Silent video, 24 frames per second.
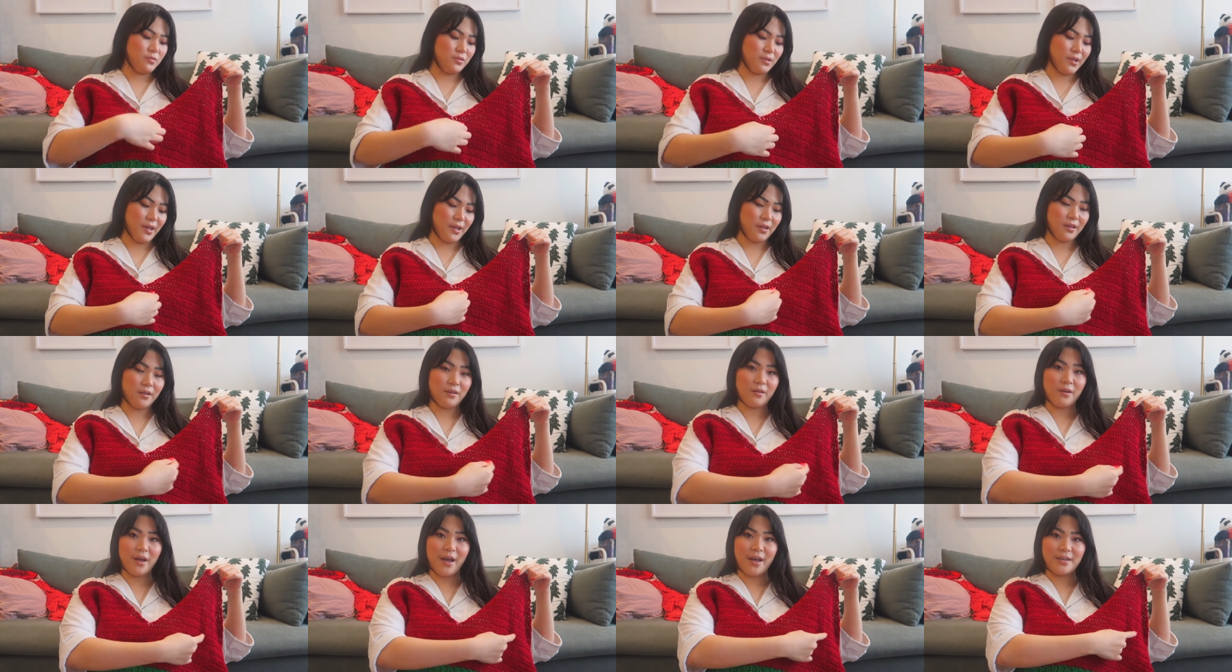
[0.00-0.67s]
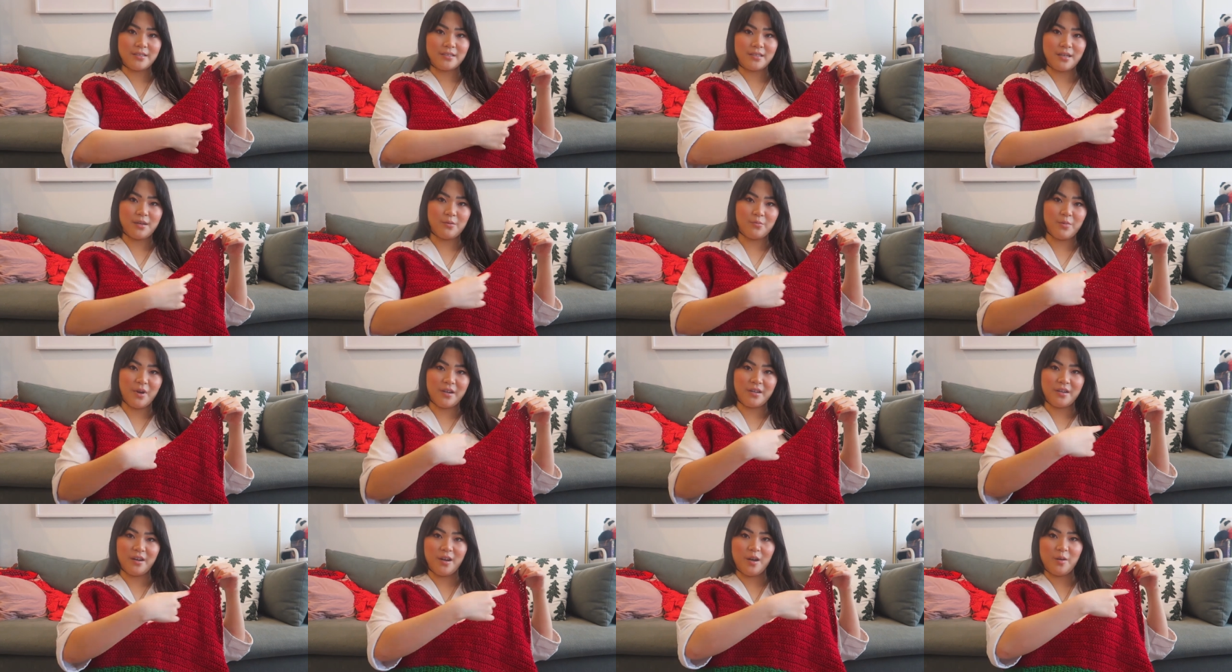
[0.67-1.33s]
like as I
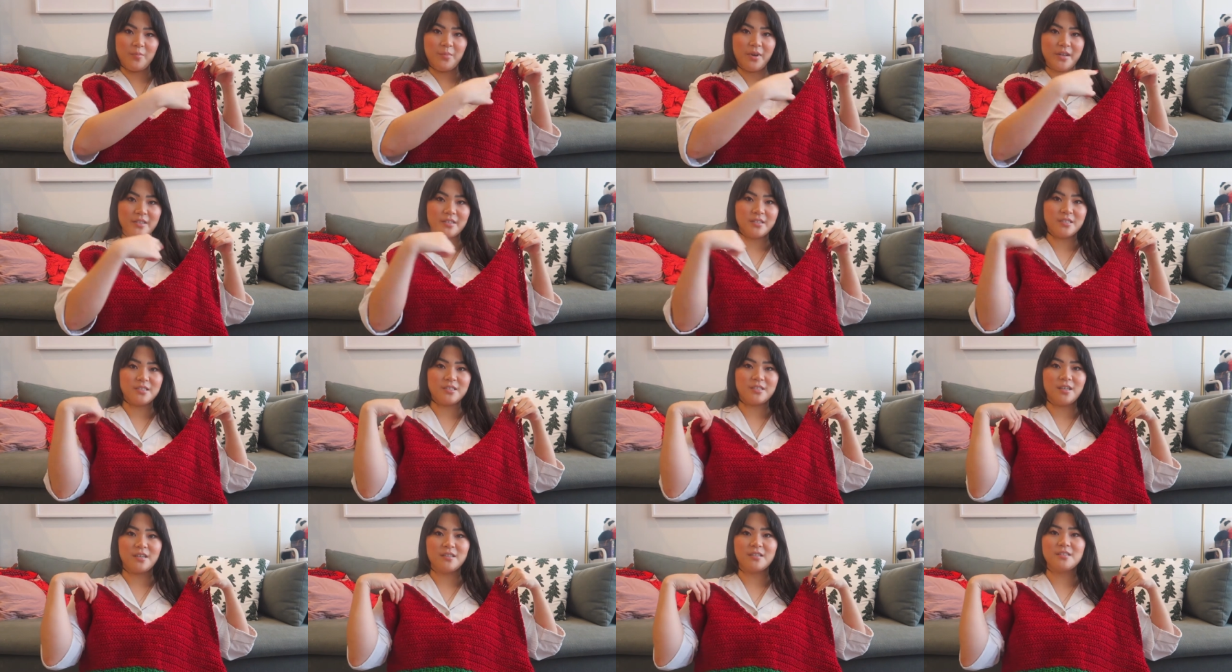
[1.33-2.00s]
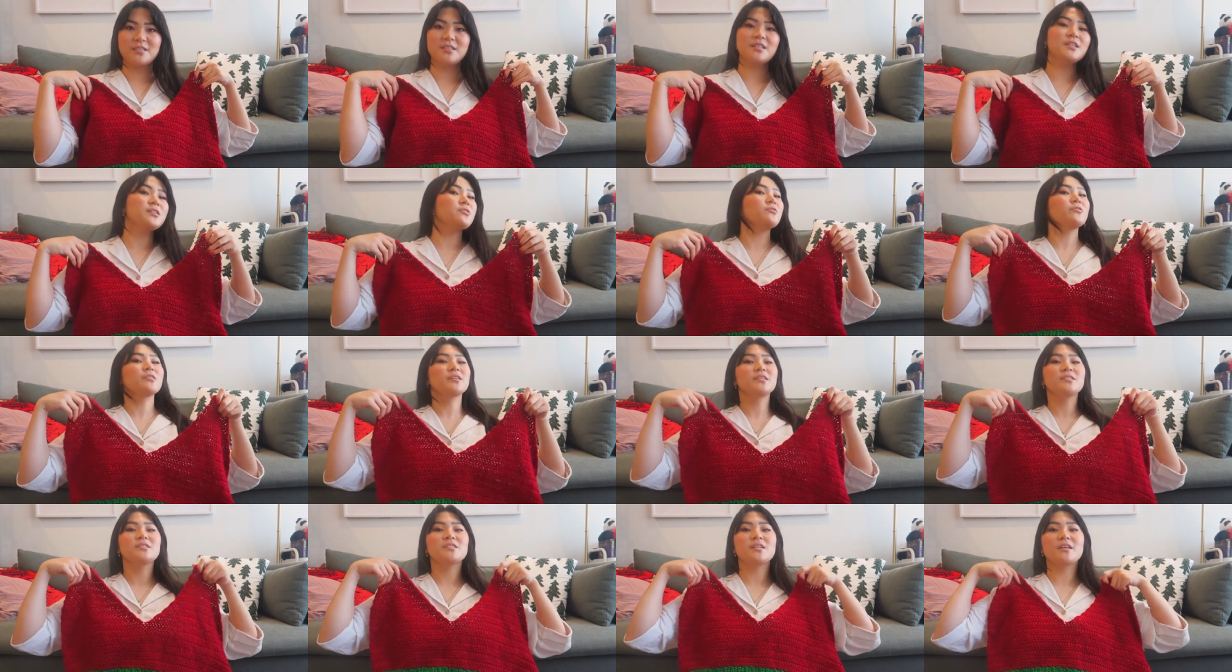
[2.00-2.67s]
went up I just started
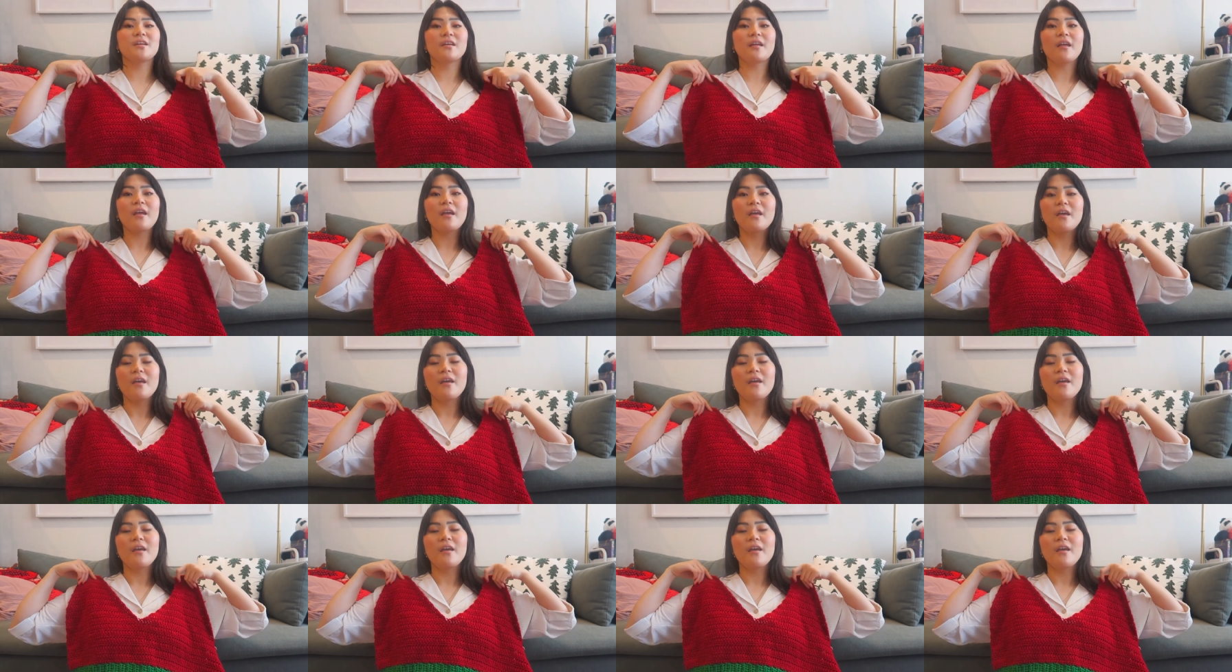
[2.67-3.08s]
decreasing,